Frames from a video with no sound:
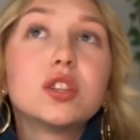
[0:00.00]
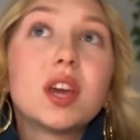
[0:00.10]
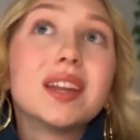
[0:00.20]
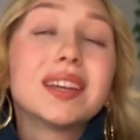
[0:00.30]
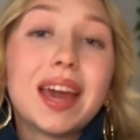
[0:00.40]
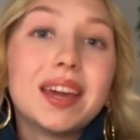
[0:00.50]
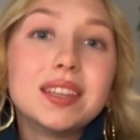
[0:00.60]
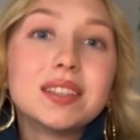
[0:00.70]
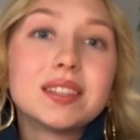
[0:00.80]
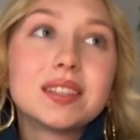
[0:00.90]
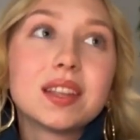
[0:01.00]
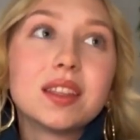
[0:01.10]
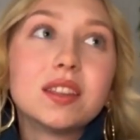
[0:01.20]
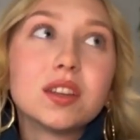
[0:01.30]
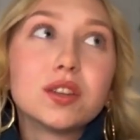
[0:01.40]
in case
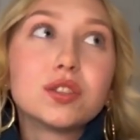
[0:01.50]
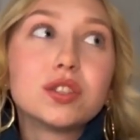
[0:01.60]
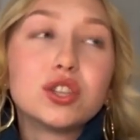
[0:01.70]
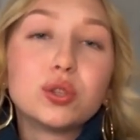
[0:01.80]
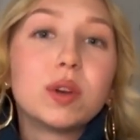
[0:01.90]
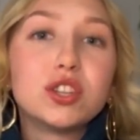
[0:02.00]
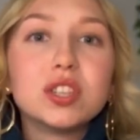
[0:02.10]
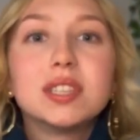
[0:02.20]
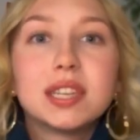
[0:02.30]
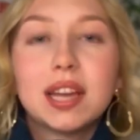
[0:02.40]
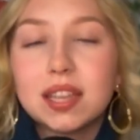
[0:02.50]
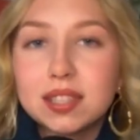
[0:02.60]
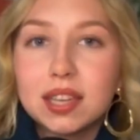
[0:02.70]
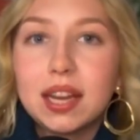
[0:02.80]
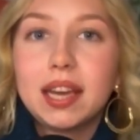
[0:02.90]
the situation did
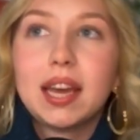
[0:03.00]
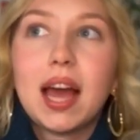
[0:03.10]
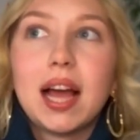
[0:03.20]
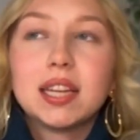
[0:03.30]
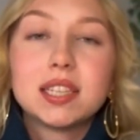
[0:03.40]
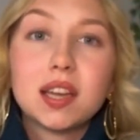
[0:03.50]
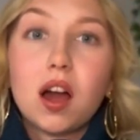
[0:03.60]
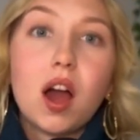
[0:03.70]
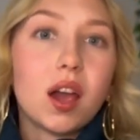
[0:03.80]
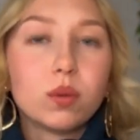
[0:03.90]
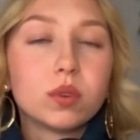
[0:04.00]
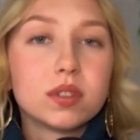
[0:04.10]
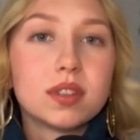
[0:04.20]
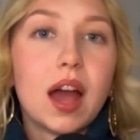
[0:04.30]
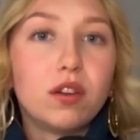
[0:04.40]
escalate and I
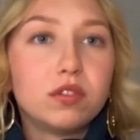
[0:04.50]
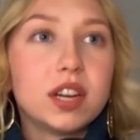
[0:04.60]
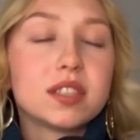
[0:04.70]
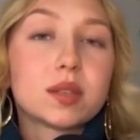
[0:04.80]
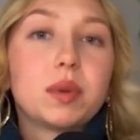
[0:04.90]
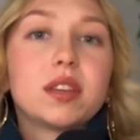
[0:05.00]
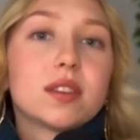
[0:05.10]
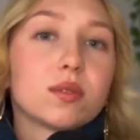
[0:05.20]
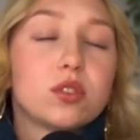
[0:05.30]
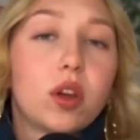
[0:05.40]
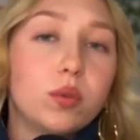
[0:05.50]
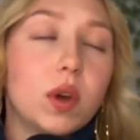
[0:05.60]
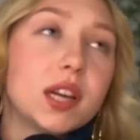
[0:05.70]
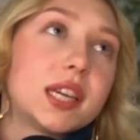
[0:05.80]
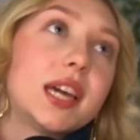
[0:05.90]
was at risk because I was lone
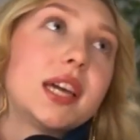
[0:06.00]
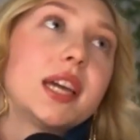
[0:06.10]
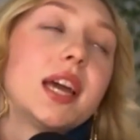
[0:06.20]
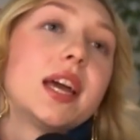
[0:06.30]
working.